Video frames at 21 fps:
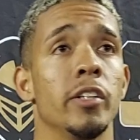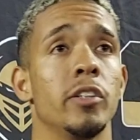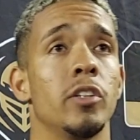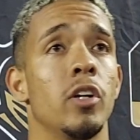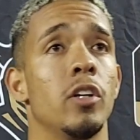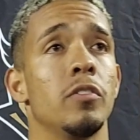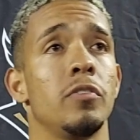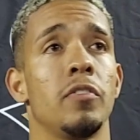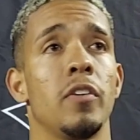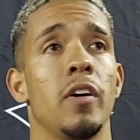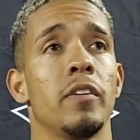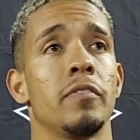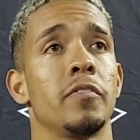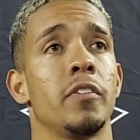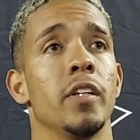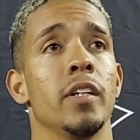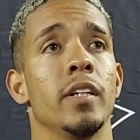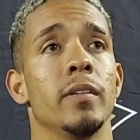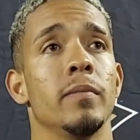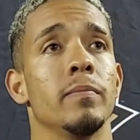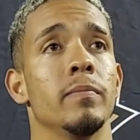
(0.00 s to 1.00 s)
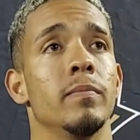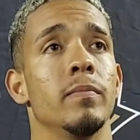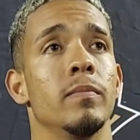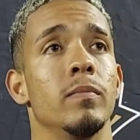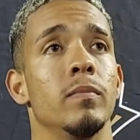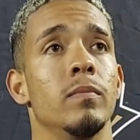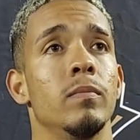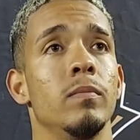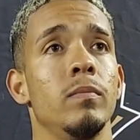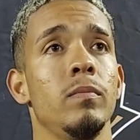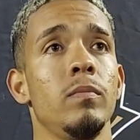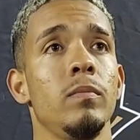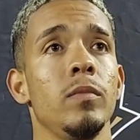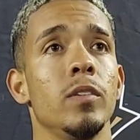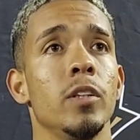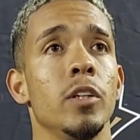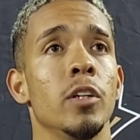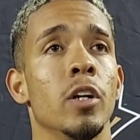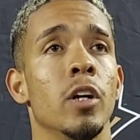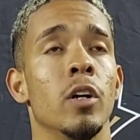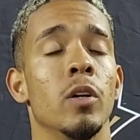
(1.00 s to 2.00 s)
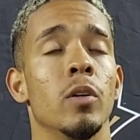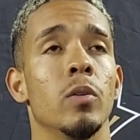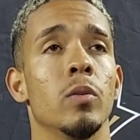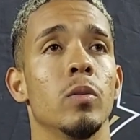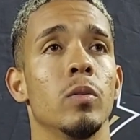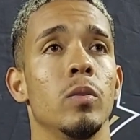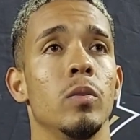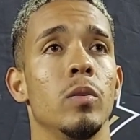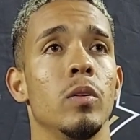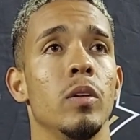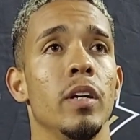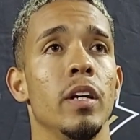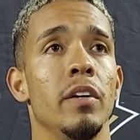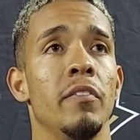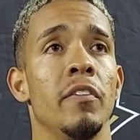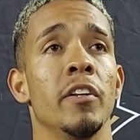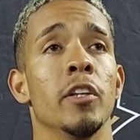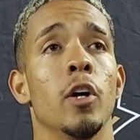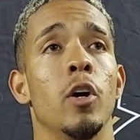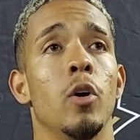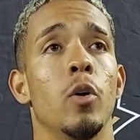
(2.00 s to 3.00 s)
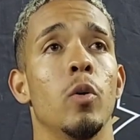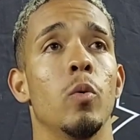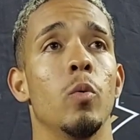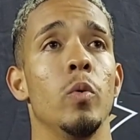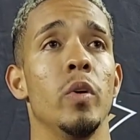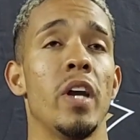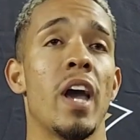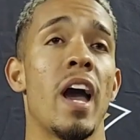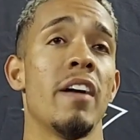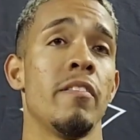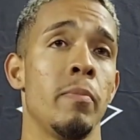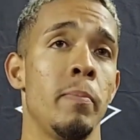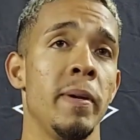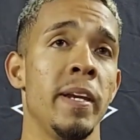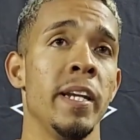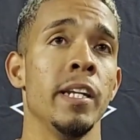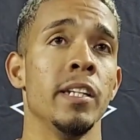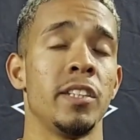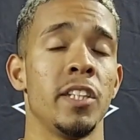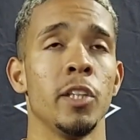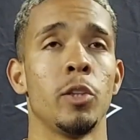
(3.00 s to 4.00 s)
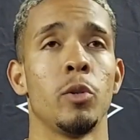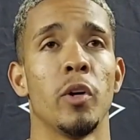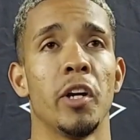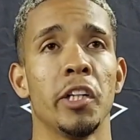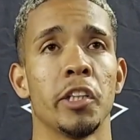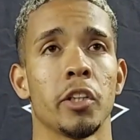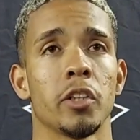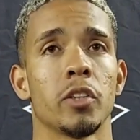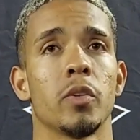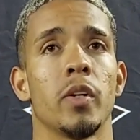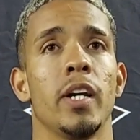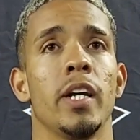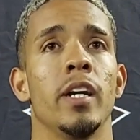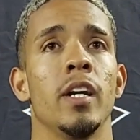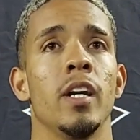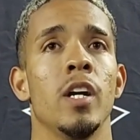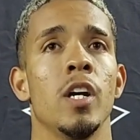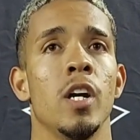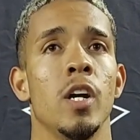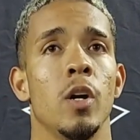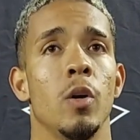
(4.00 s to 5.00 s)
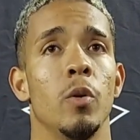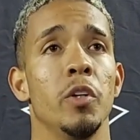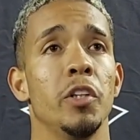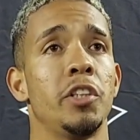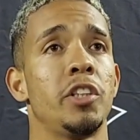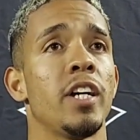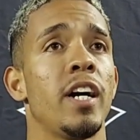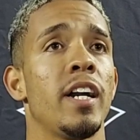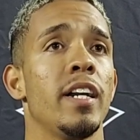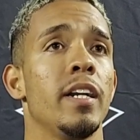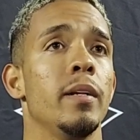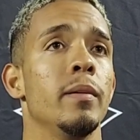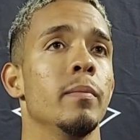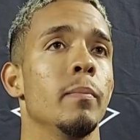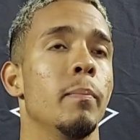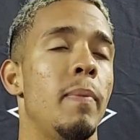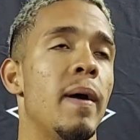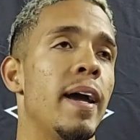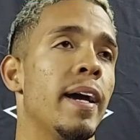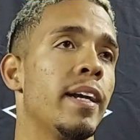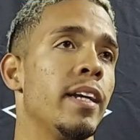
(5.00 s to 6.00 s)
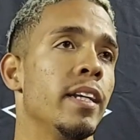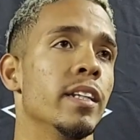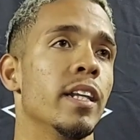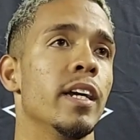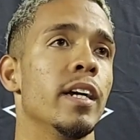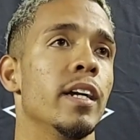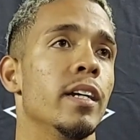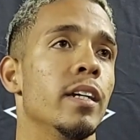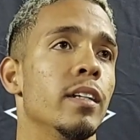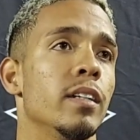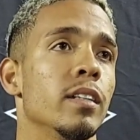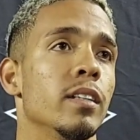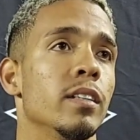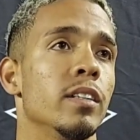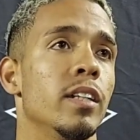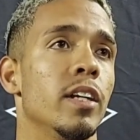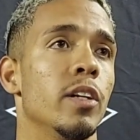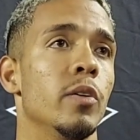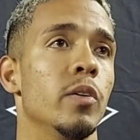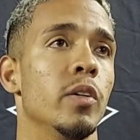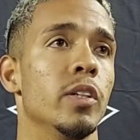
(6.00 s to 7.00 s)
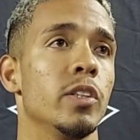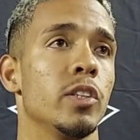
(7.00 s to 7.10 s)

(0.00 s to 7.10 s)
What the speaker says: tough after, you know, even though we have been in situations where we started back in the